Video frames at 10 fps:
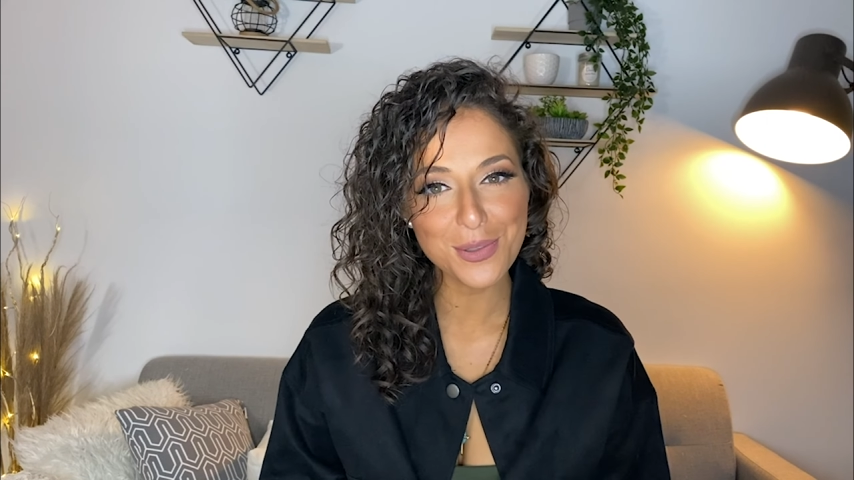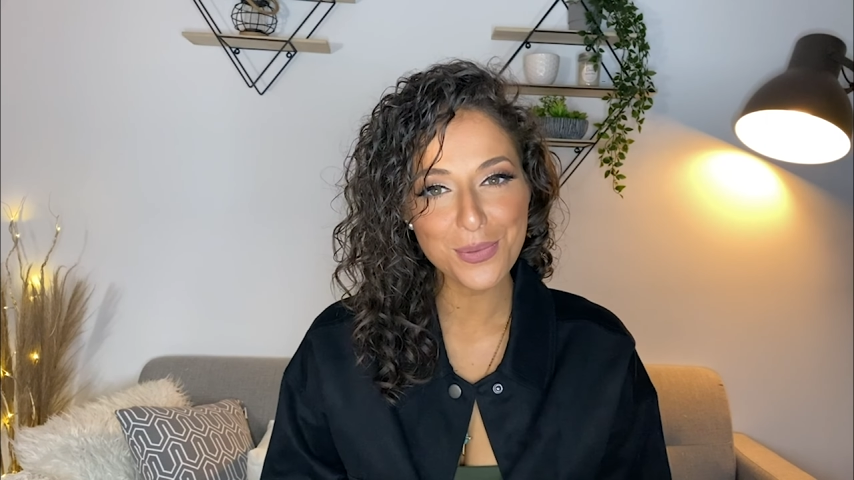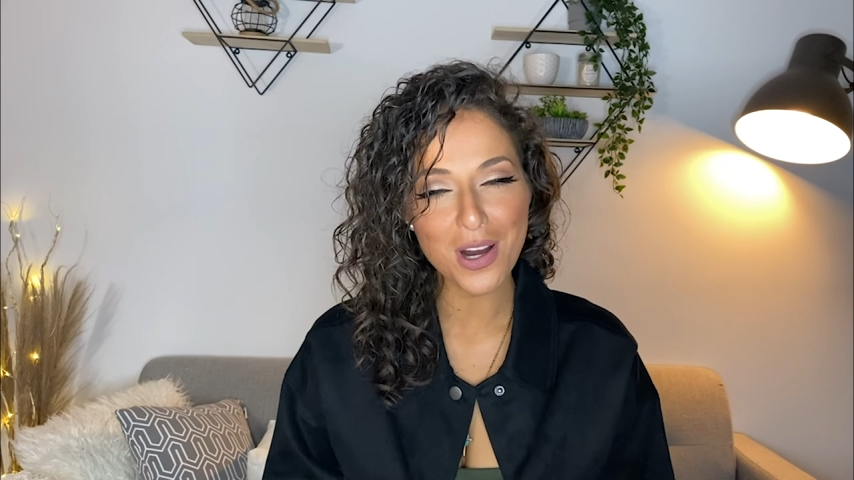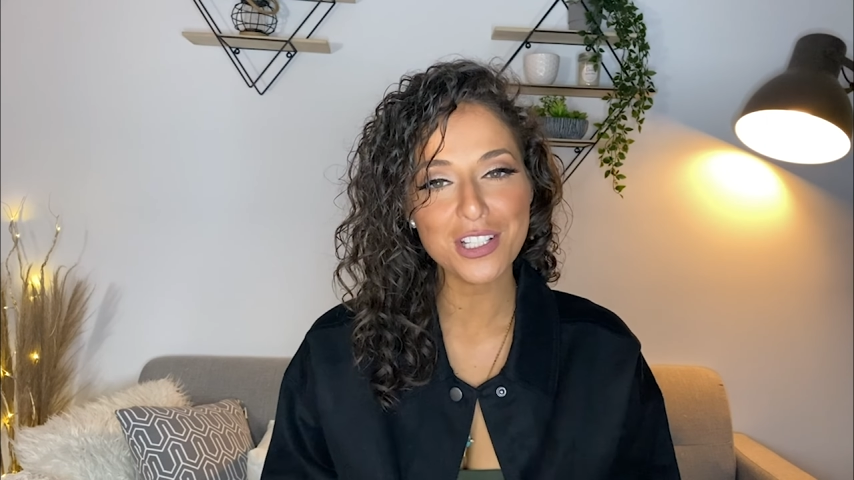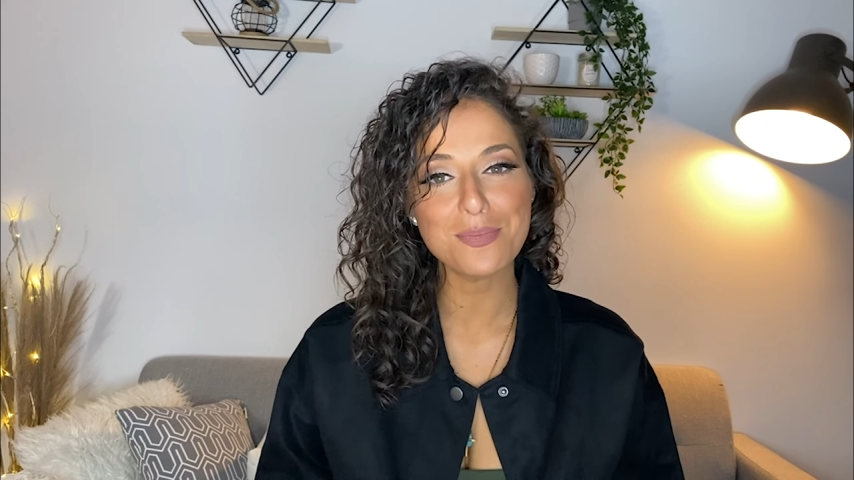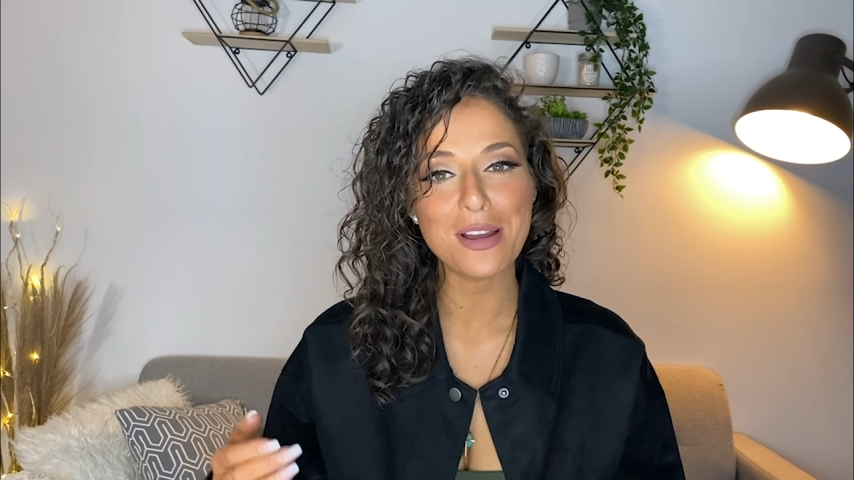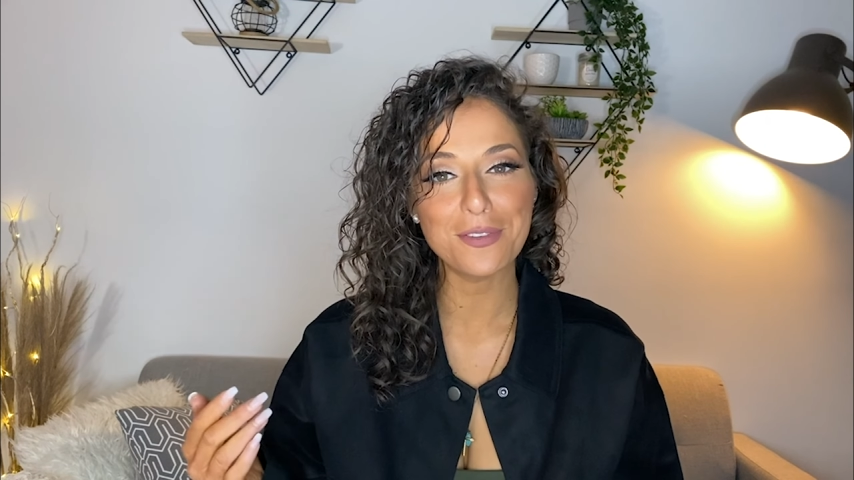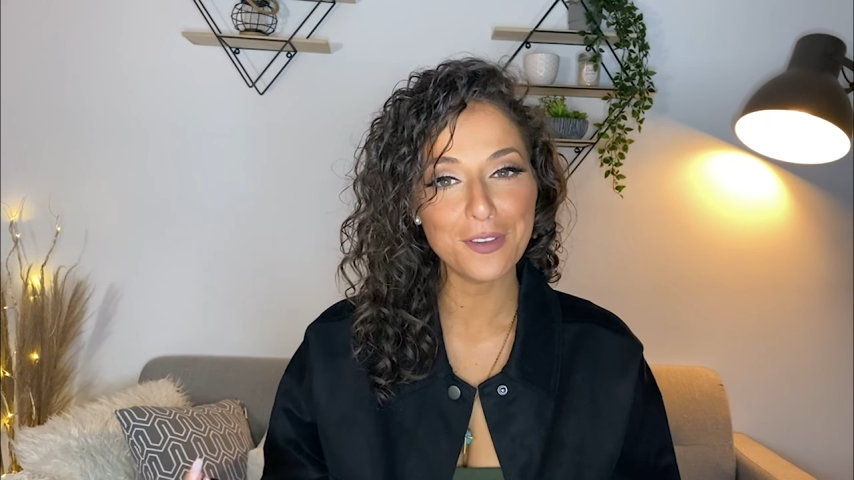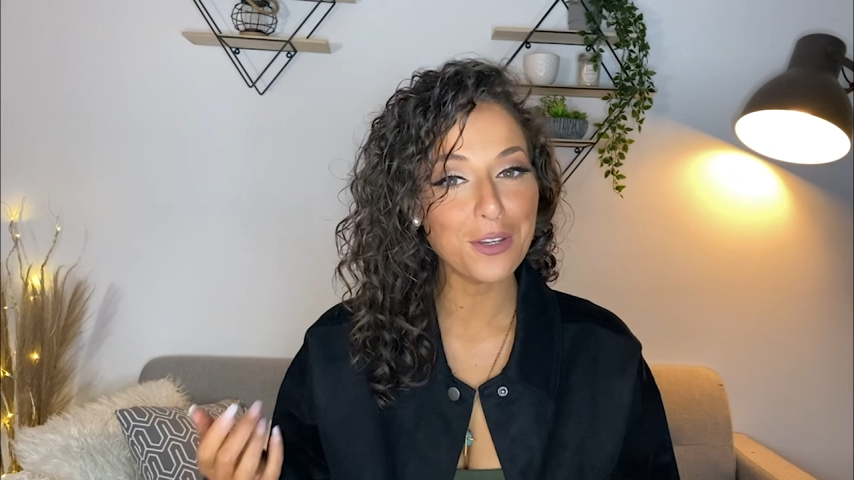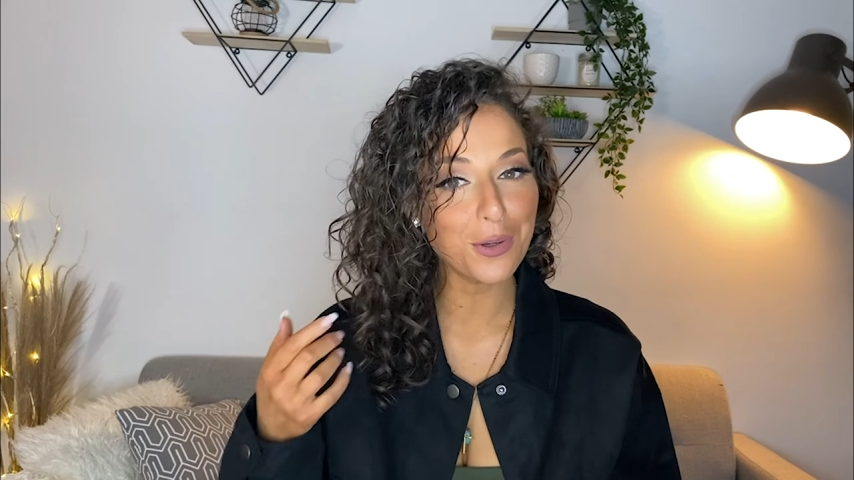to watch my
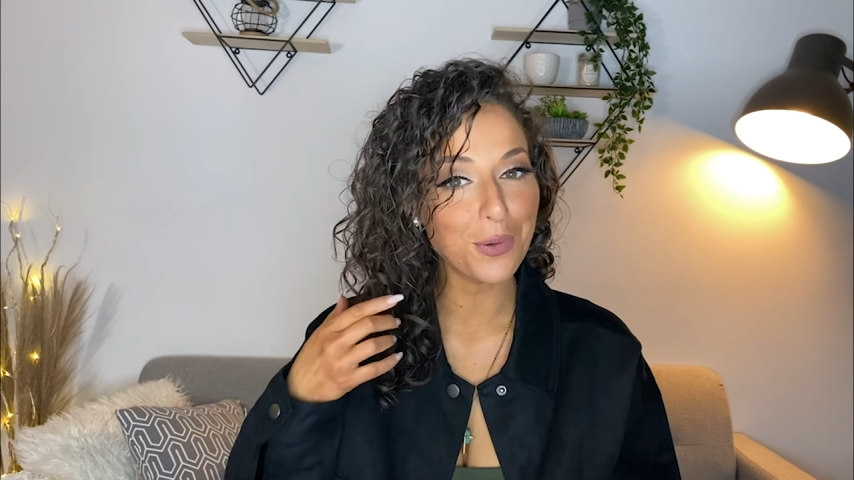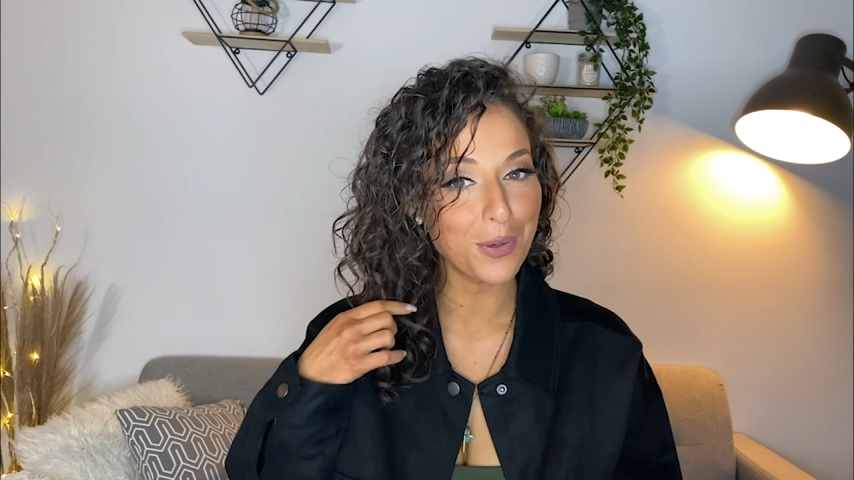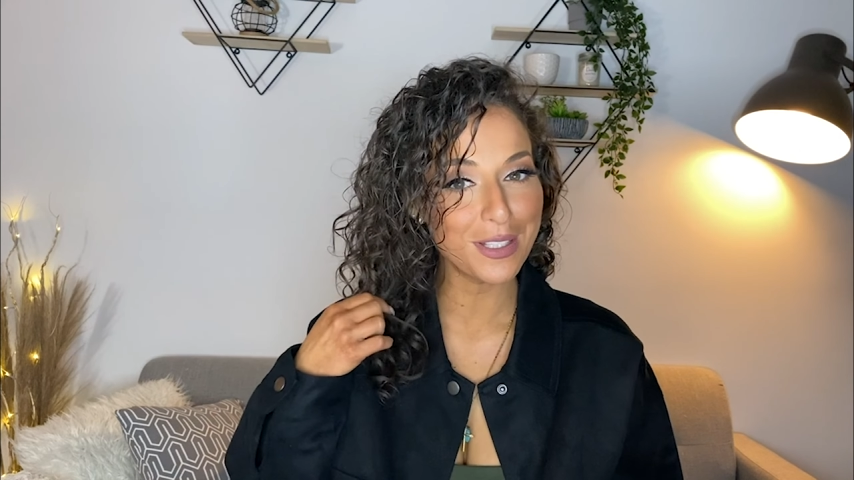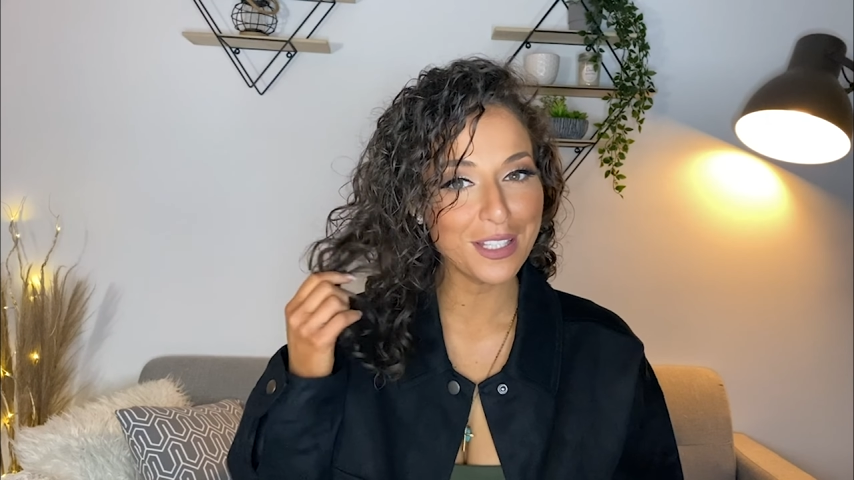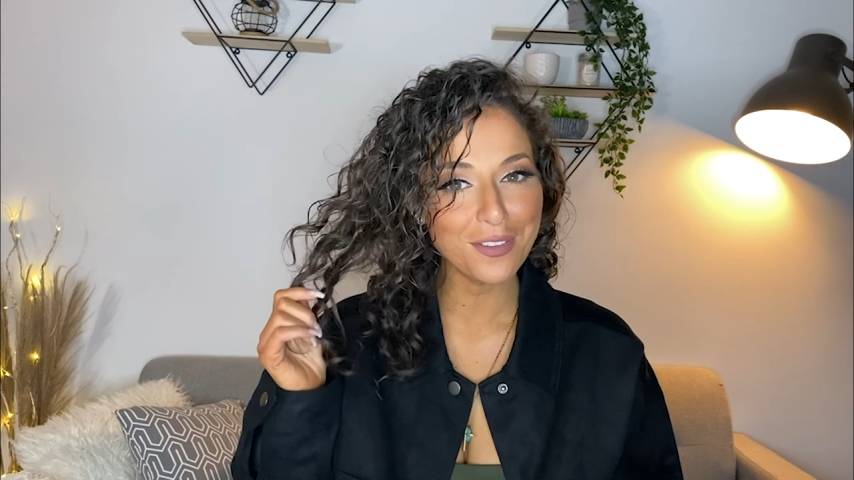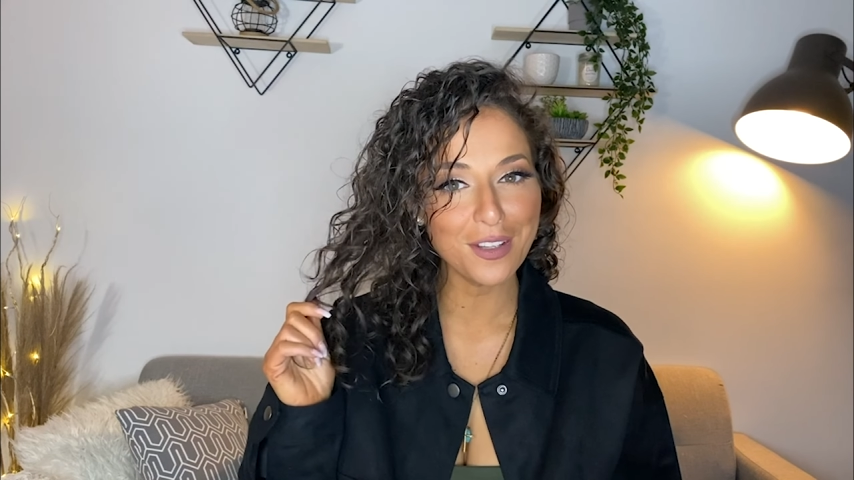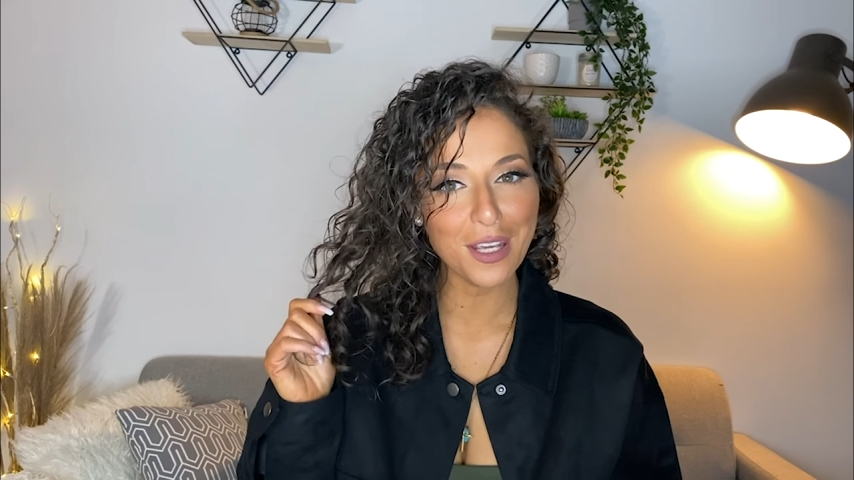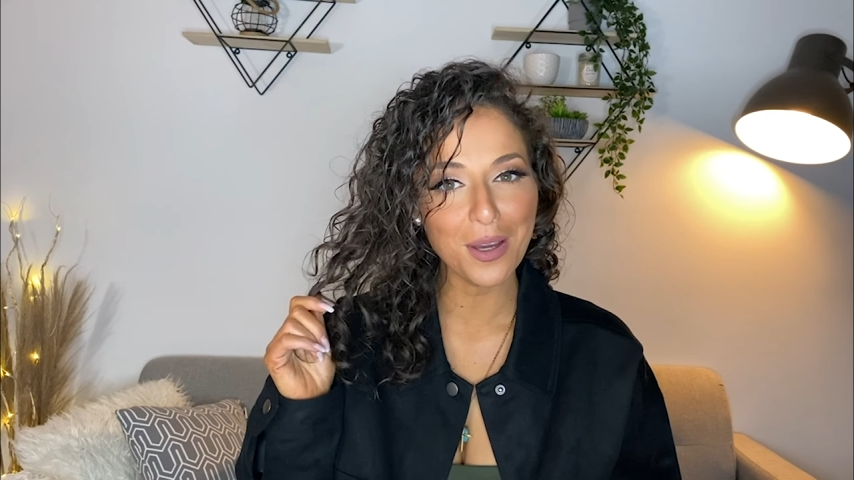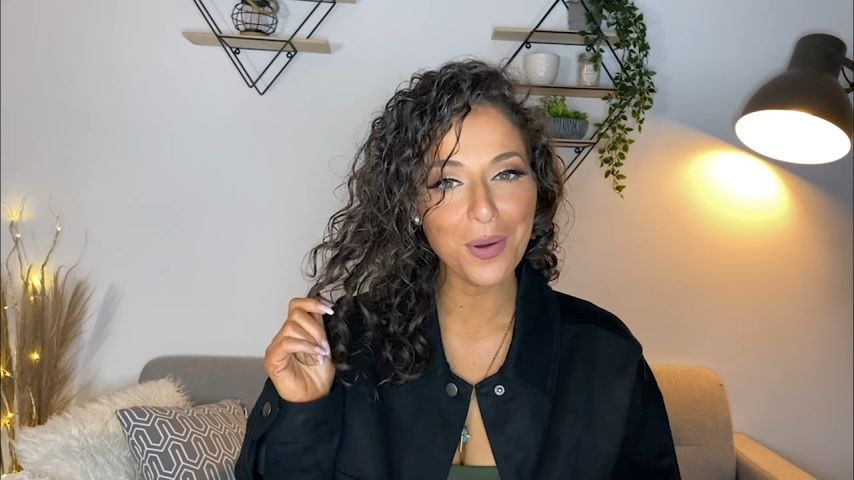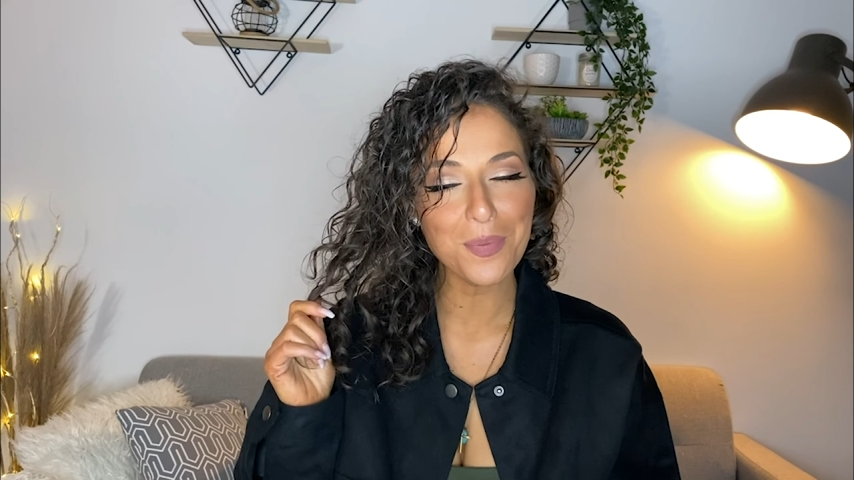finger coiling
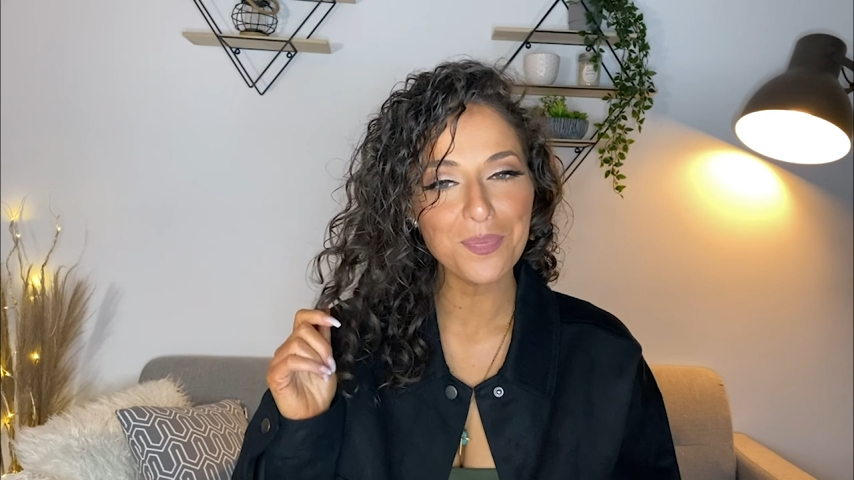video.